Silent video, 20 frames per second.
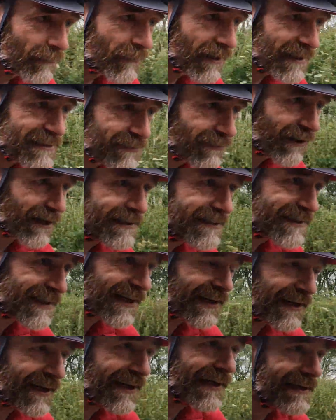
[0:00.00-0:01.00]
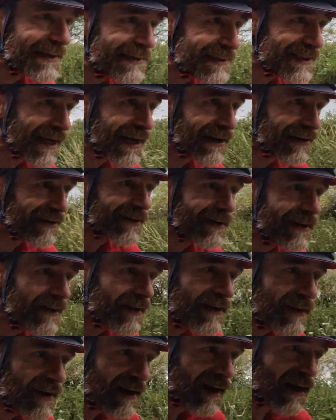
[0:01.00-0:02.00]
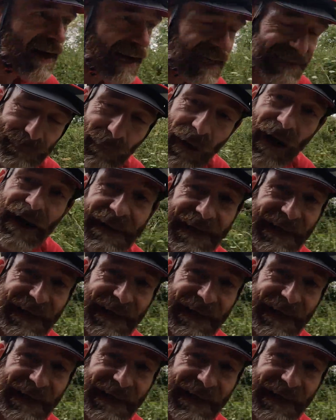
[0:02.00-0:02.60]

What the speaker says: at West Runton. So that's